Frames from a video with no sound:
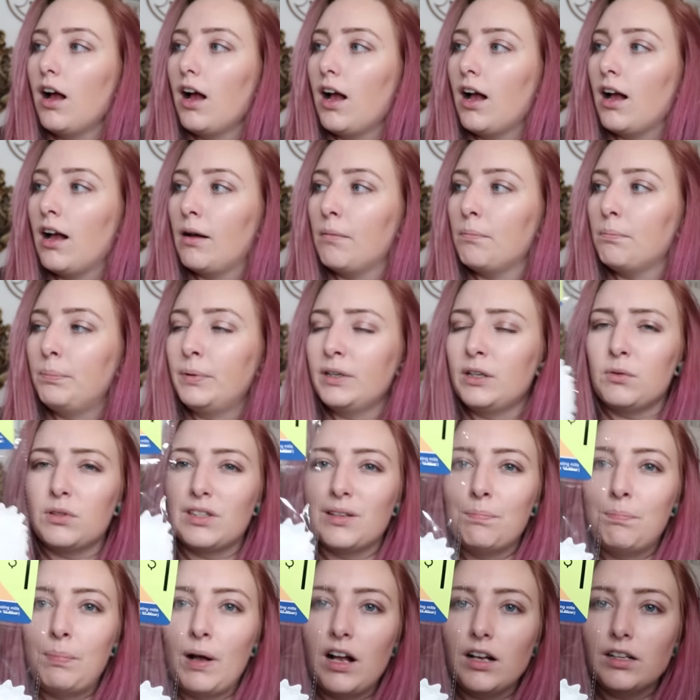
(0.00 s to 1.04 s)
But it was
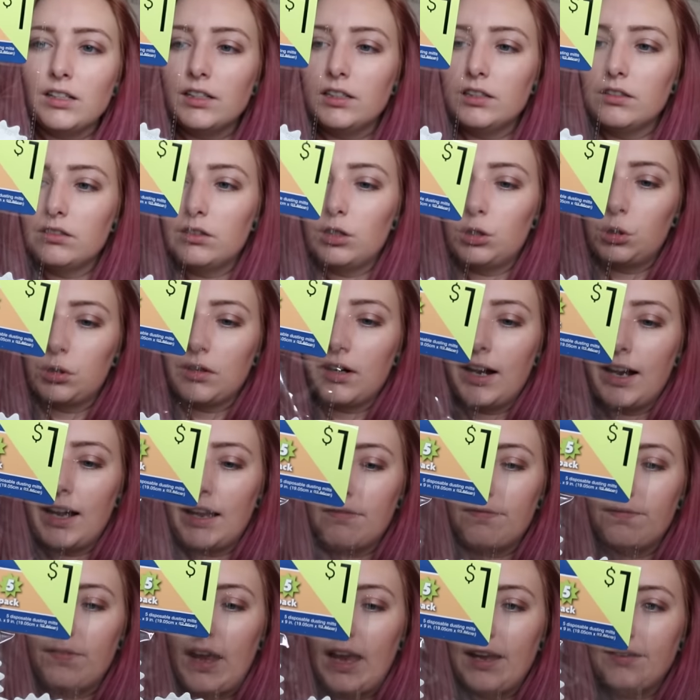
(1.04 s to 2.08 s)
$1 to try
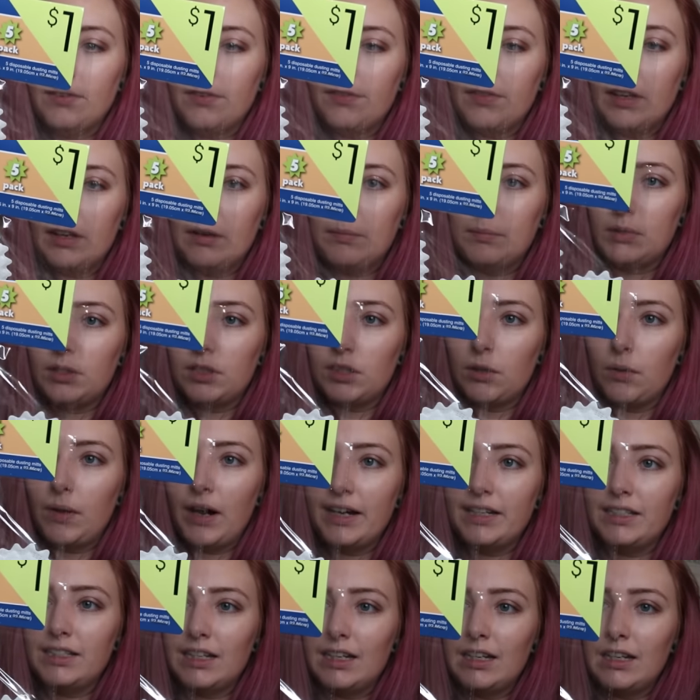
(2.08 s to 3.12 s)
5 of them, so
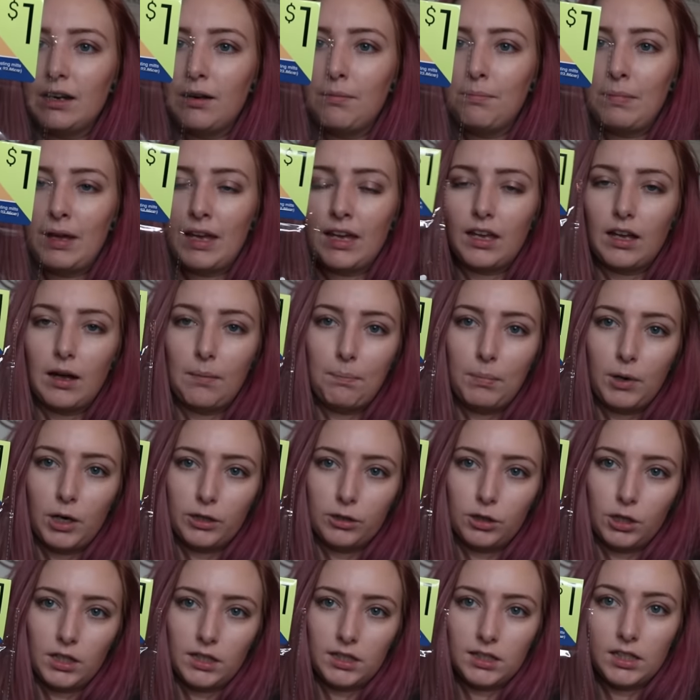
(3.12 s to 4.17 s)
I did make
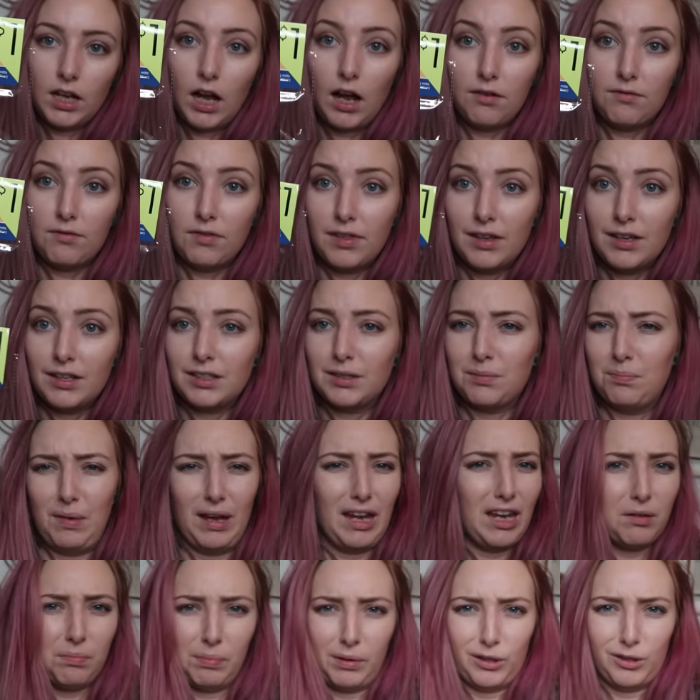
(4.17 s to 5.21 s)
purchase of this,
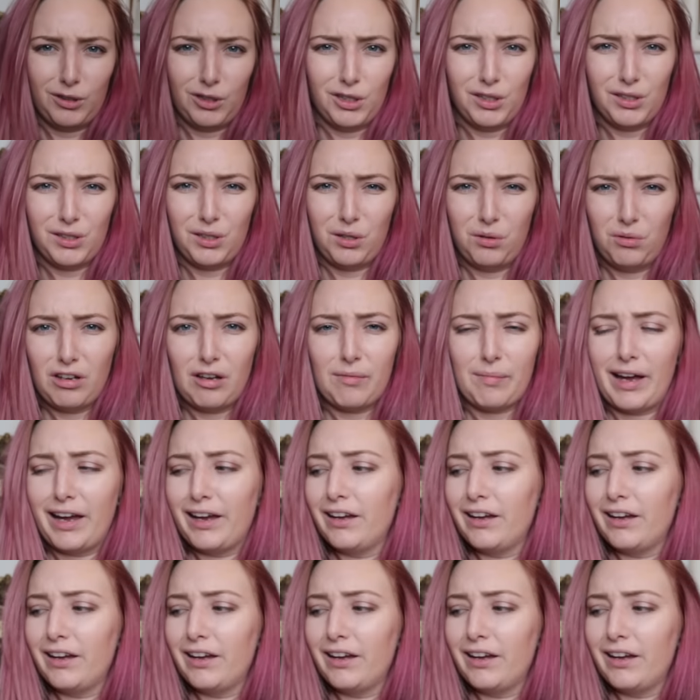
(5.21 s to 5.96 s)
who am